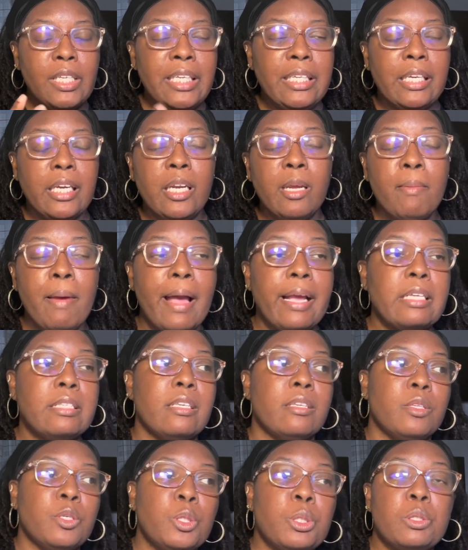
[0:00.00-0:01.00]
getting back
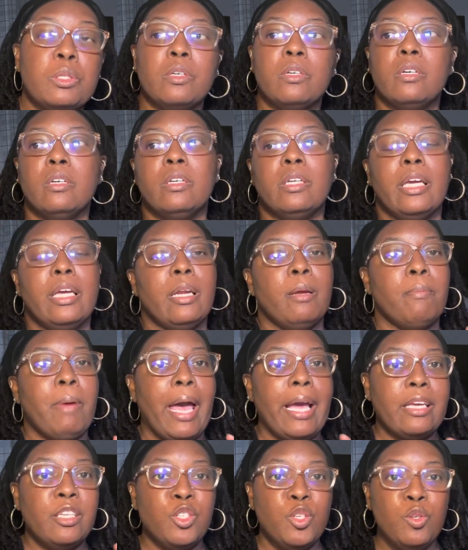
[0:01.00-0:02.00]
into the sisterhood, getting
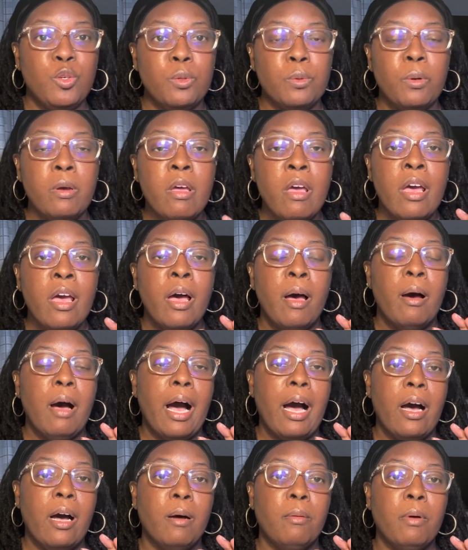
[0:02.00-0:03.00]
back into
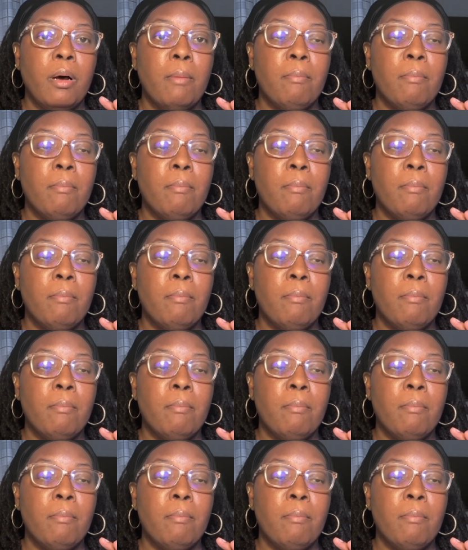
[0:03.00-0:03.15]
um,